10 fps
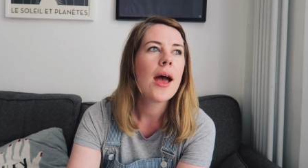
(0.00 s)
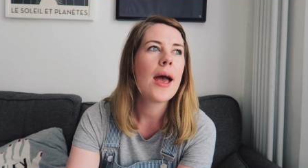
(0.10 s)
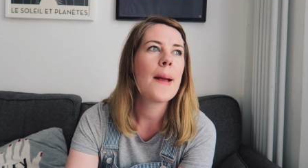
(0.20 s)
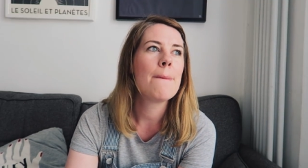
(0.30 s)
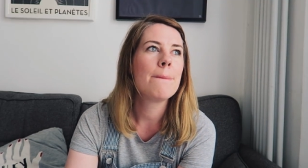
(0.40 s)

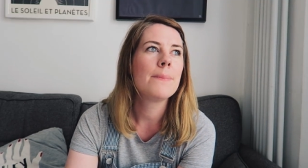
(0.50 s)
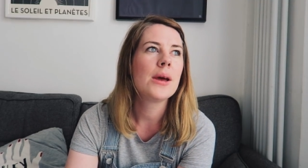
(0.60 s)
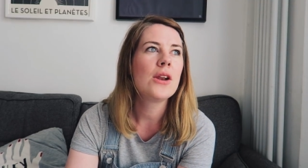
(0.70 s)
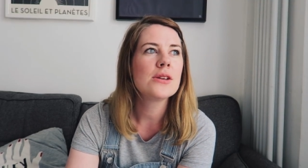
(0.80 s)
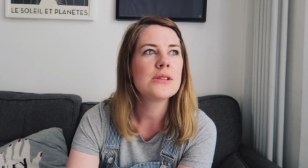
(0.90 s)

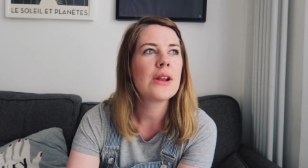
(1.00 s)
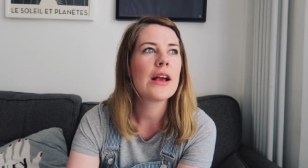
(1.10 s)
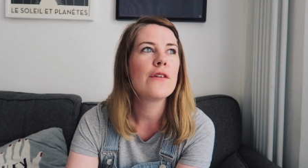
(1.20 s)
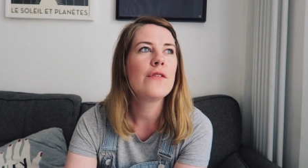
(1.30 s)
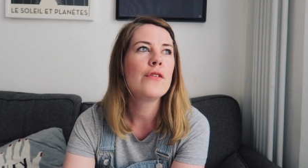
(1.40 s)
um, lots of
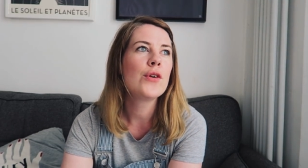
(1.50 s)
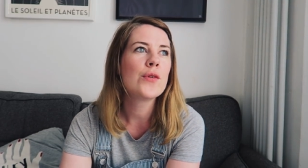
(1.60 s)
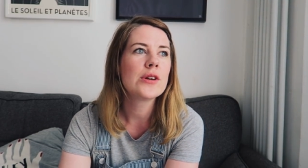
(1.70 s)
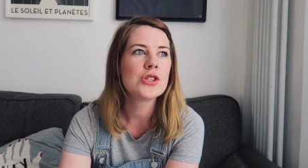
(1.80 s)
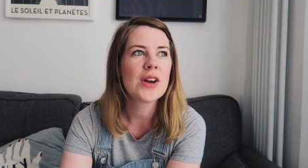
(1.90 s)
like floral